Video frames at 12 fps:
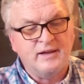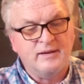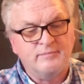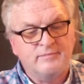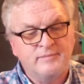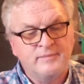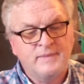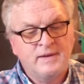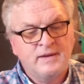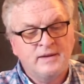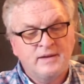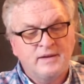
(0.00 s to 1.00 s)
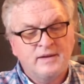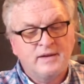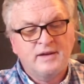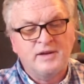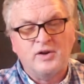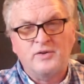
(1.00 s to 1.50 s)

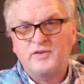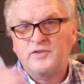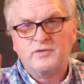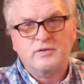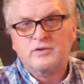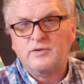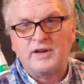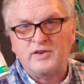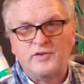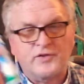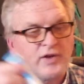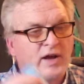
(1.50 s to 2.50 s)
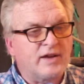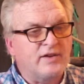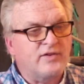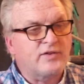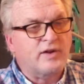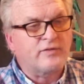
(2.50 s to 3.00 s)
you know, this great little
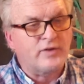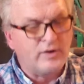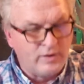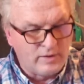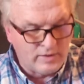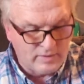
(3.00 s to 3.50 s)
stocking stuffer.